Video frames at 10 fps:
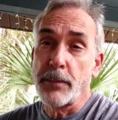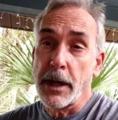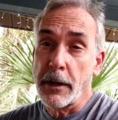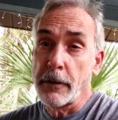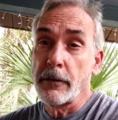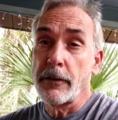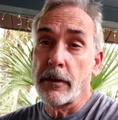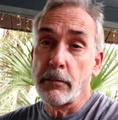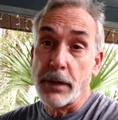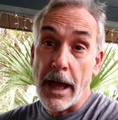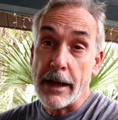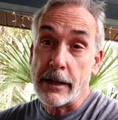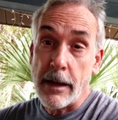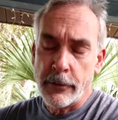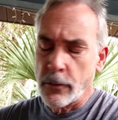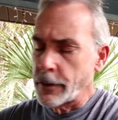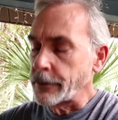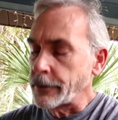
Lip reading: Bear, the black Labrador,